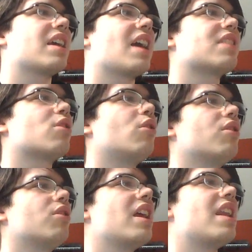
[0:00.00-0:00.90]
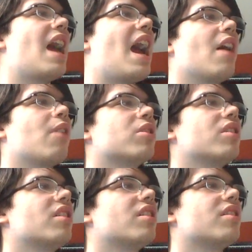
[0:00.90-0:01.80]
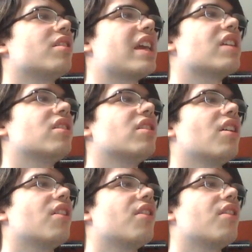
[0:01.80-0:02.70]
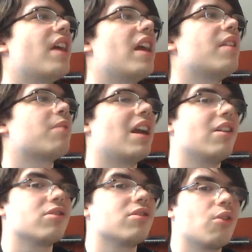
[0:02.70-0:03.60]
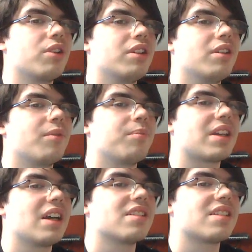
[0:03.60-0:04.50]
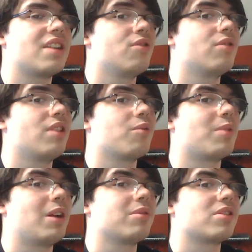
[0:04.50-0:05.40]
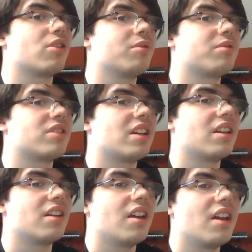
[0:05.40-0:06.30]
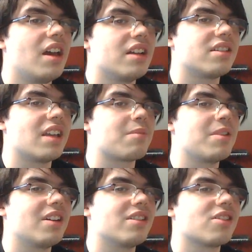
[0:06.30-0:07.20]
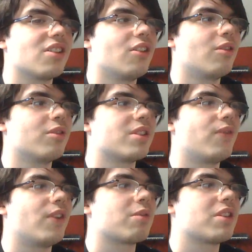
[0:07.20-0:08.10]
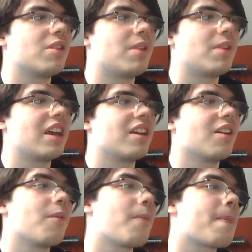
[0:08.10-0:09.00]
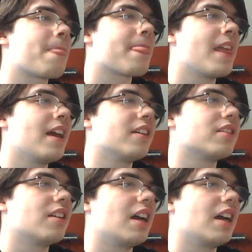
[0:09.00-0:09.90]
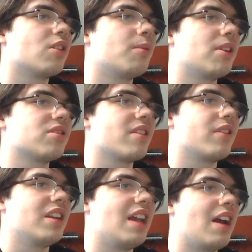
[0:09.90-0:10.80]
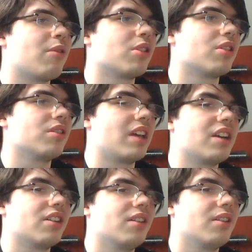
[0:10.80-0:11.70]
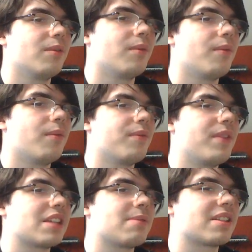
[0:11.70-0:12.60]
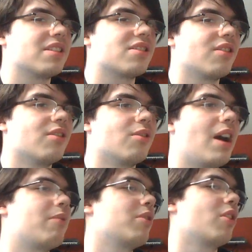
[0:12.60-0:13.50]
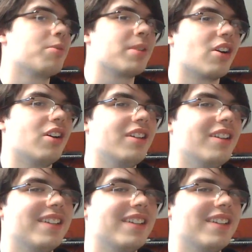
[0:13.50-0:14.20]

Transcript: I told her an hour later than when I was going because I knew they would probably show up to take me there. So to fuck with them, I told them I was leaving an hour later than expected, so I would already be gone.